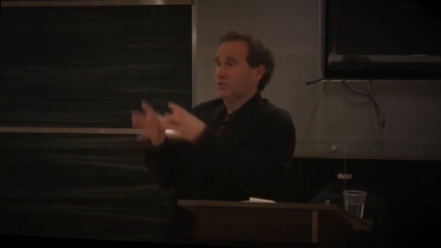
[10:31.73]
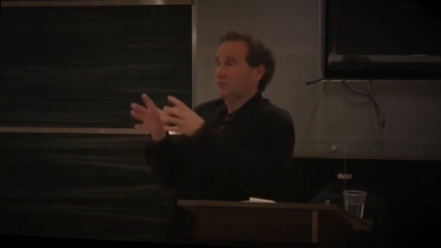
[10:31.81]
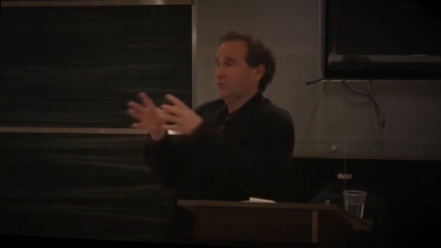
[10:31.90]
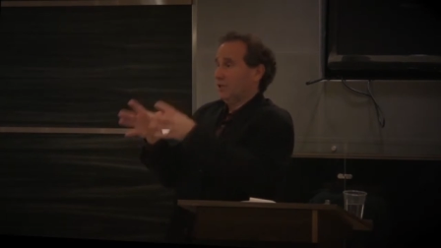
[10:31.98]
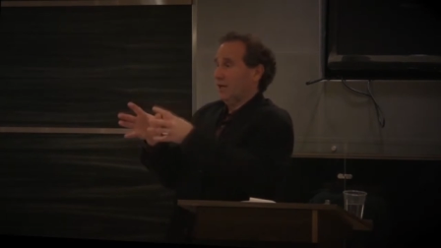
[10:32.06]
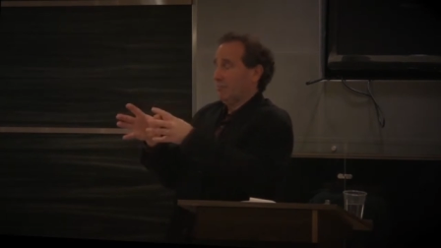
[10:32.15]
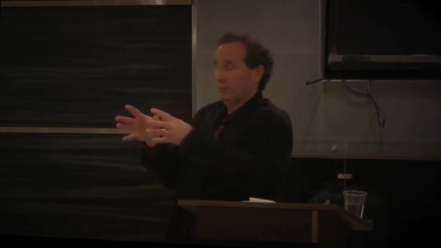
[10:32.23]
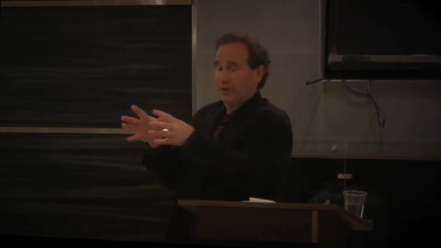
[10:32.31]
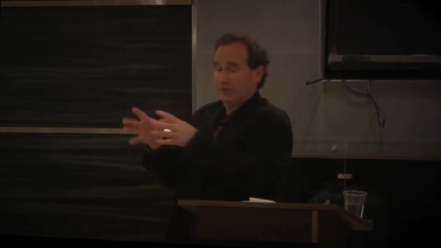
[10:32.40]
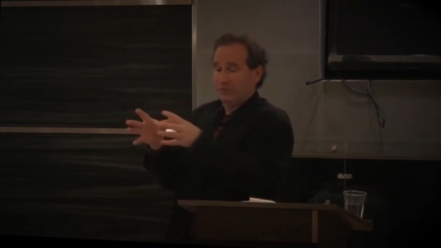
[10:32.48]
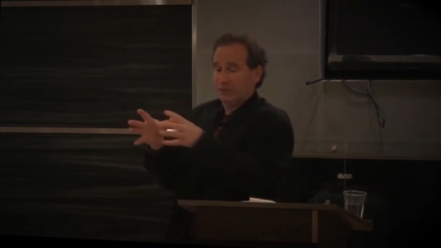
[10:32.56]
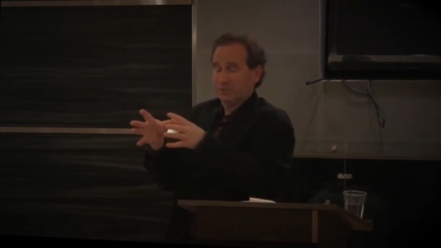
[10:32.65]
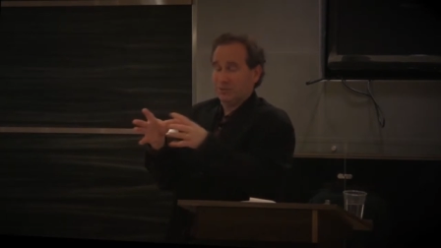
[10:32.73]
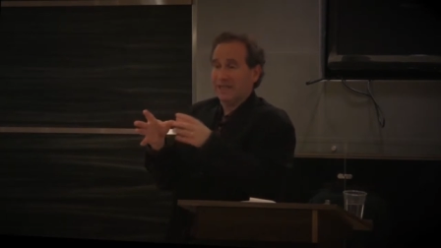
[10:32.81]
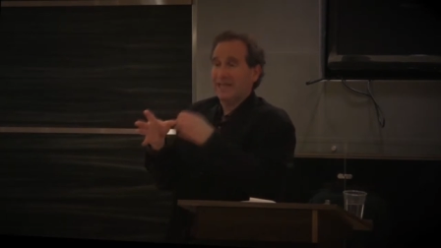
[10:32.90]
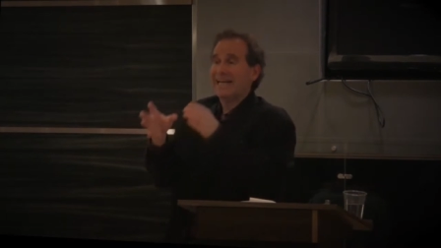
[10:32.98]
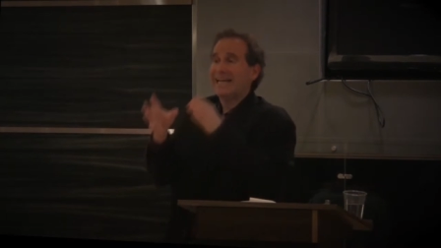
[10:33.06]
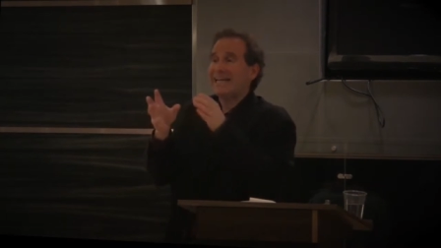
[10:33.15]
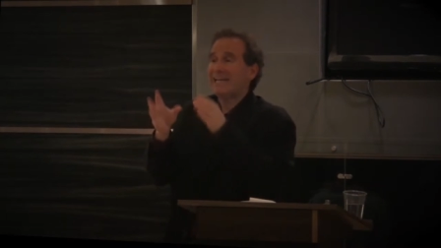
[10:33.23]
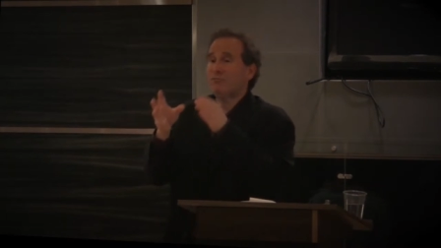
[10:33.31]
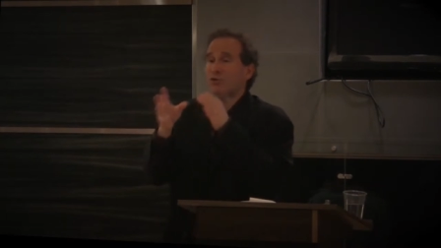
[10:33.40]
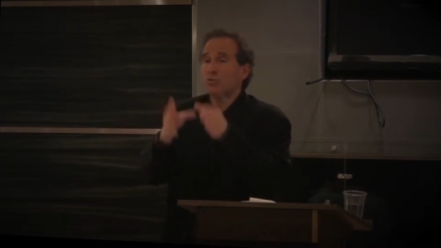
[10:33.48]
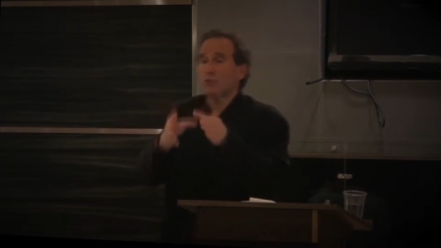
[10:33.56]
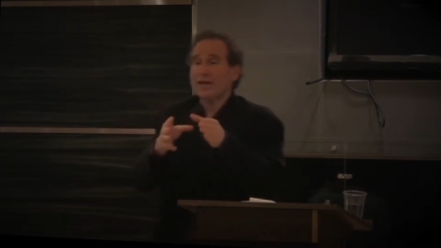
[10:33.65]
for copyright infringement
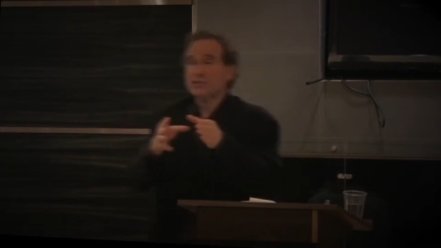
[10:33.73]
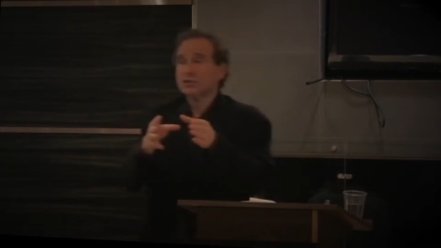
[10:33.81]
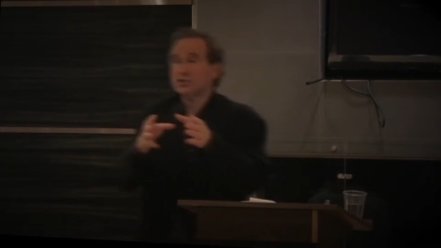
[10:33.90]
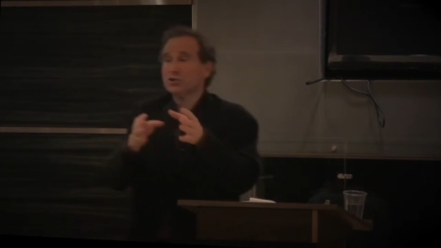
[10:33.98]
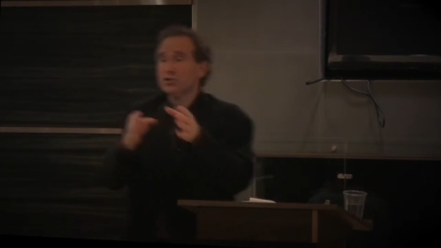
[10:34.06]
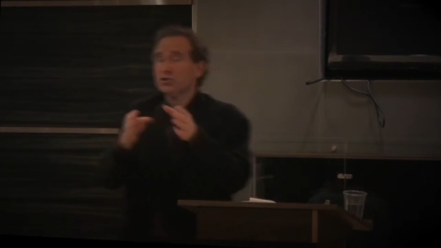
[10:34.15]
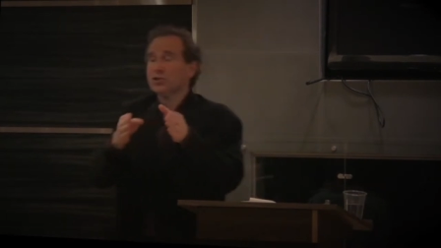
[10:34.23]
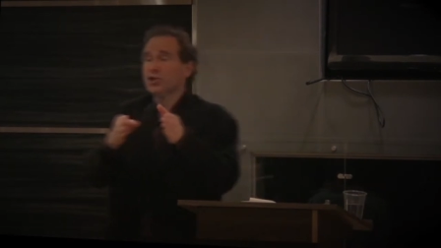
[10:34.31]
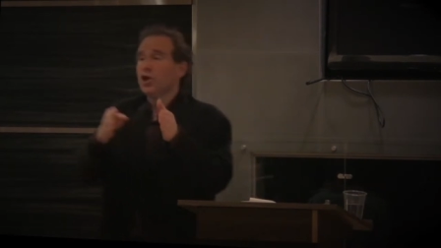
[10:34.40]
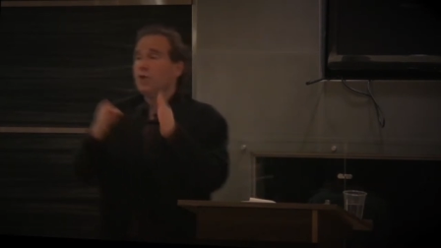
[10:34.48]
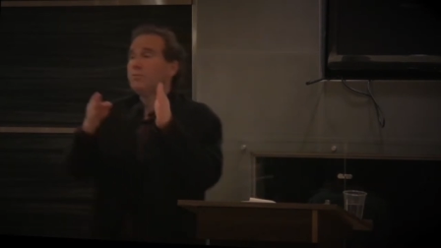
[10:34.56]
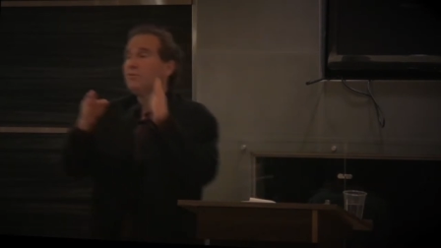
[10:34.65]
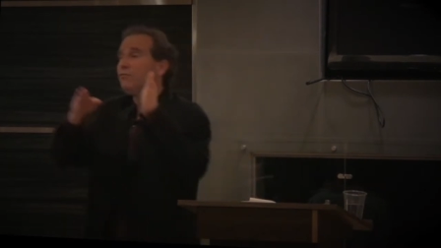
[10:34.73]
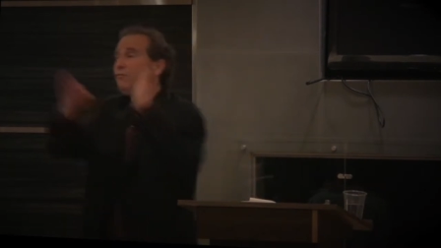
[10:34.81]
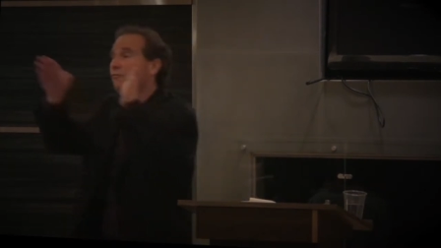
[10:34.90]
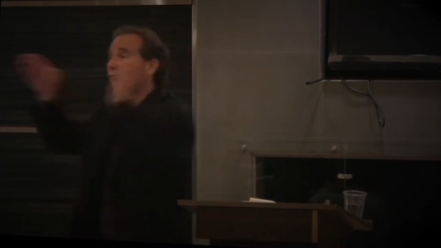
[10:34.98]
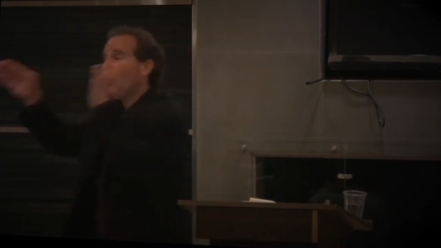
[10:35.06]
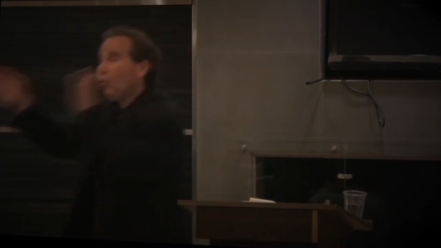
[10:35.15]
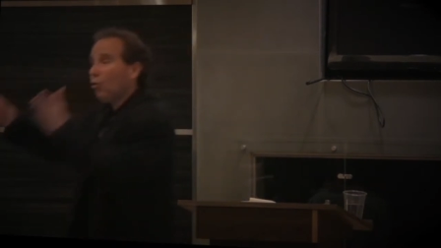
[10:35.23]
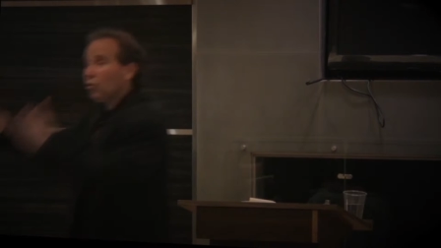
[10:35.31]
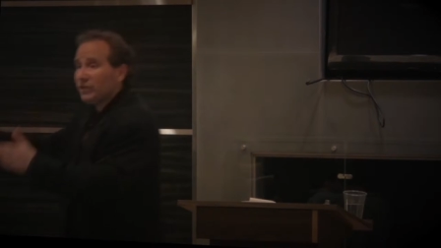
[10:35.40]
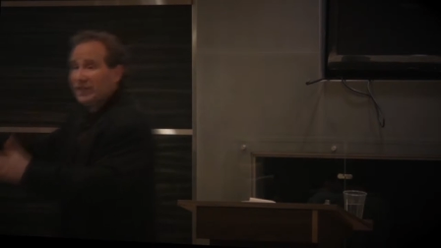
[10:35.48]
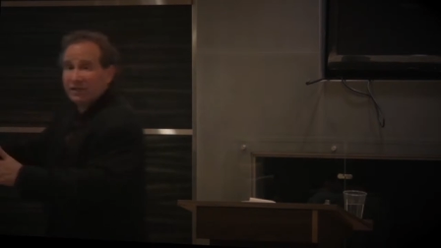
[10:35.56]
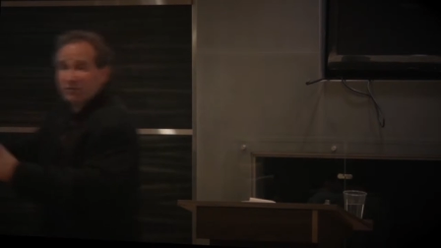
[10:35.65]
if you registered before
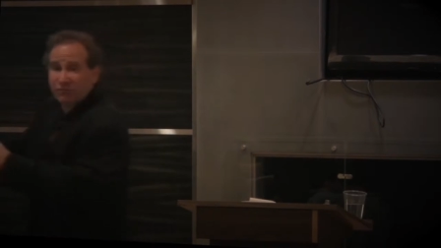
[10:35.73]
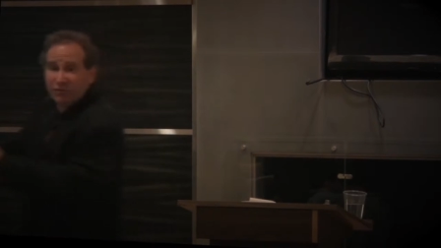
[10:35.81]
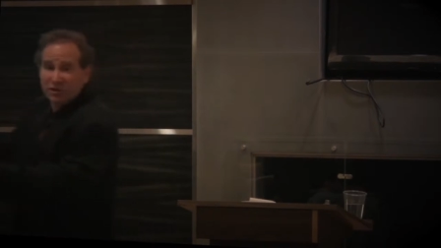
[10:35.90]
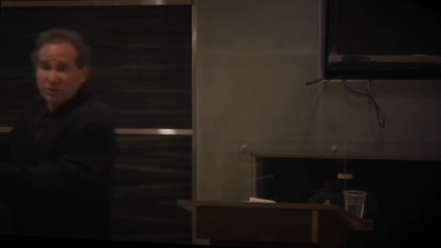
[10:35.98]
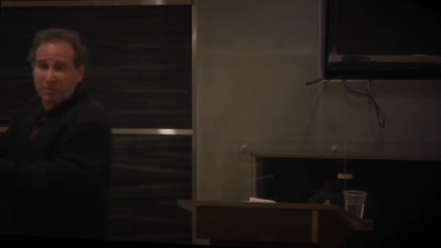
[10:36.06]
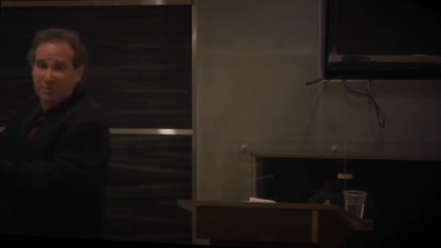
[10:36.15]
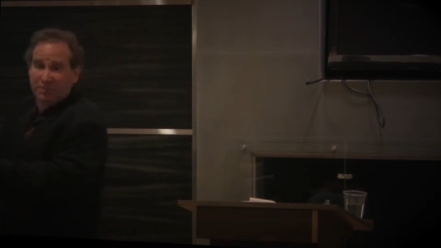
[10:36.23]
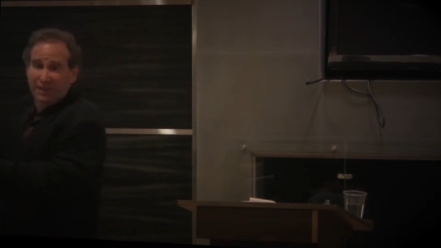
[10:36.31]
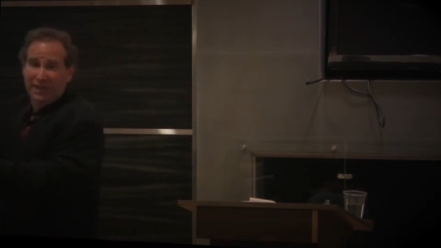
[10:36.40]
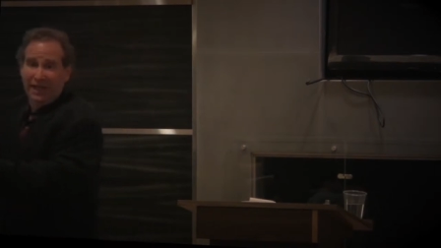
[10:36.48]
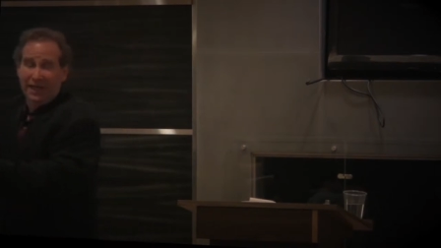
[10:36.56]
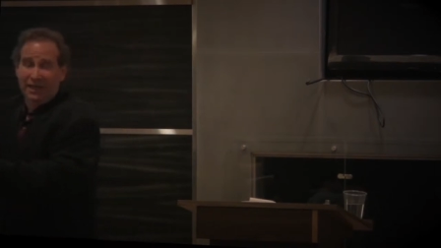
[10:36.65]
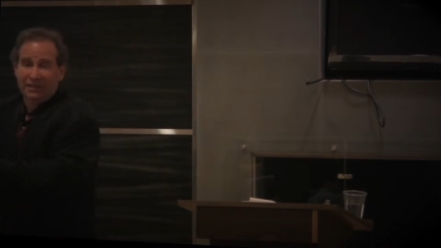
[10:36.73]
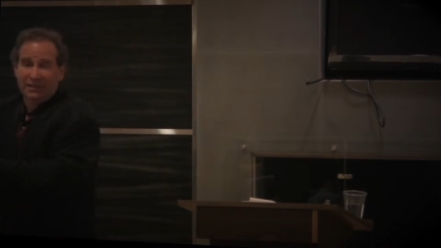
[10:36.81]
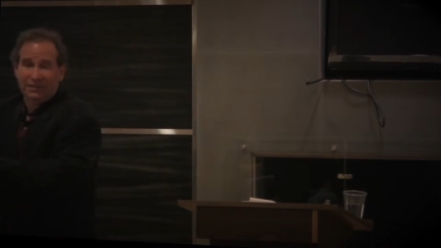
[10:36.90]
the infringement began.